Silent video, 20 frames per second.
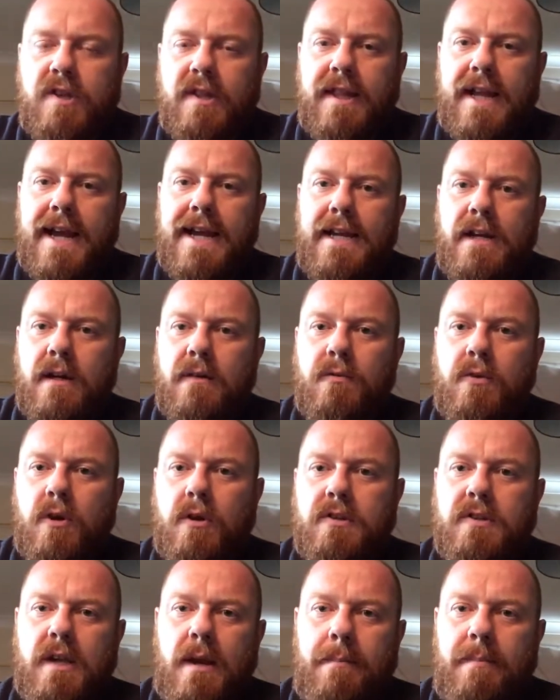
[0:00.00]
Today I've
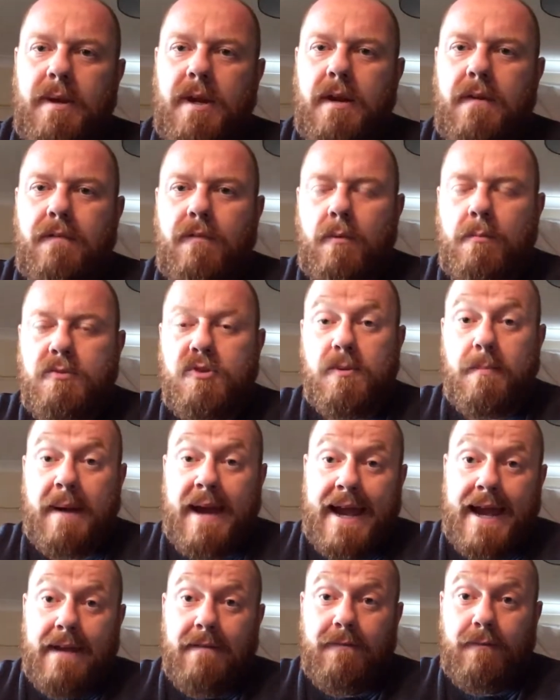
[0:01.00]
got a beer from
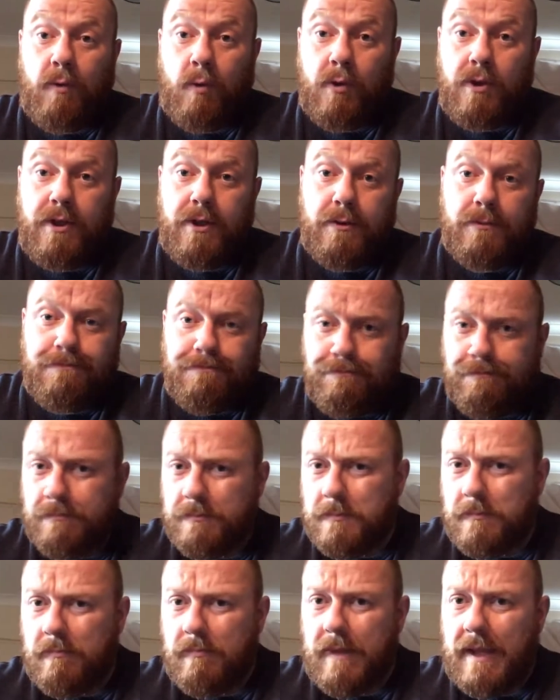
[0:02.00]
Japan for you
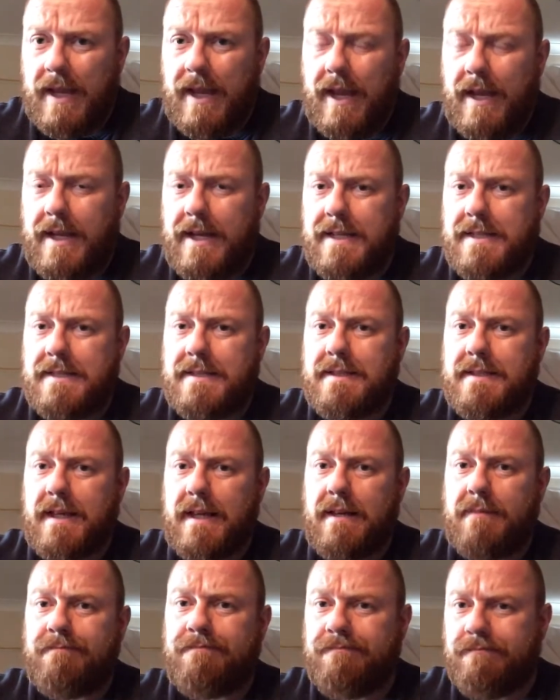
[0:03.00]
and it's,
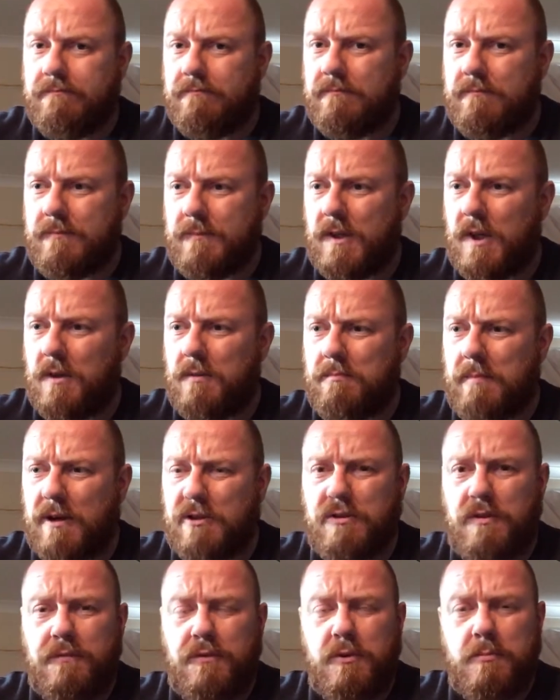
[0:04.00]
um, you,
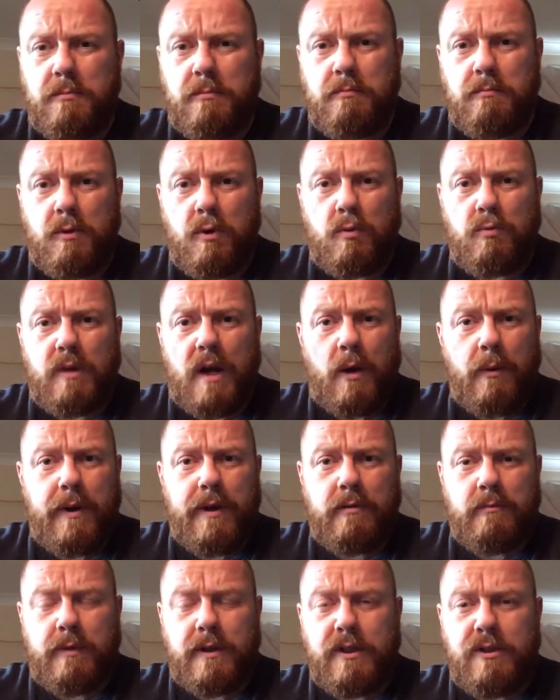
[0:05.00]
most of you will know
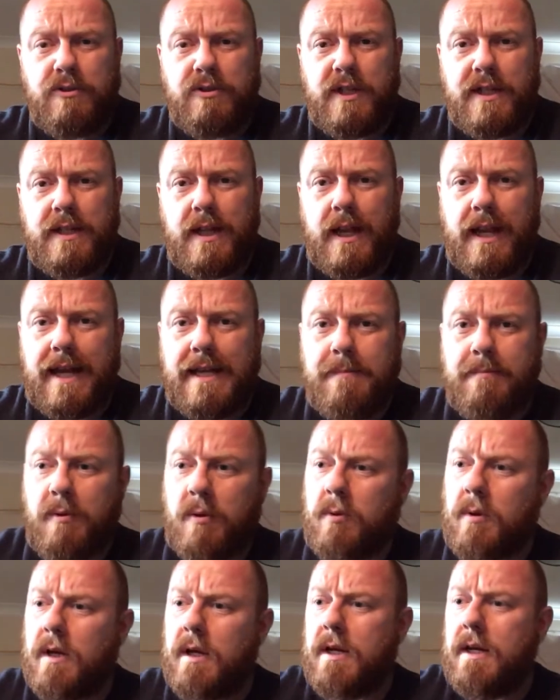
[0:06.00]
it when you see the
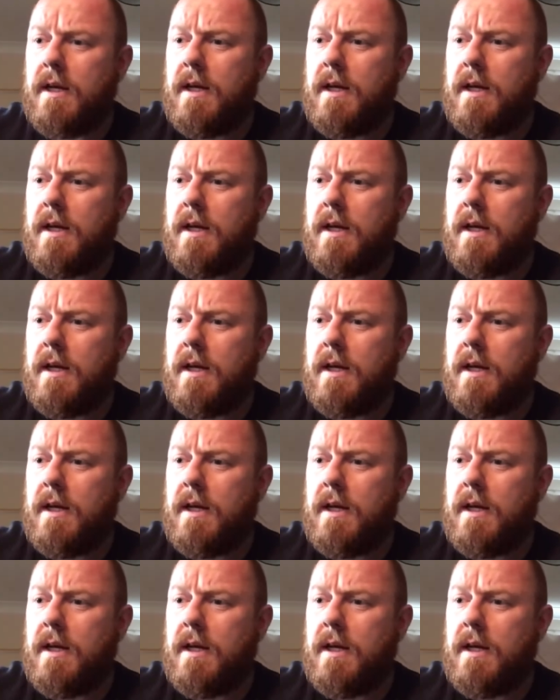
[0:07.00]
label.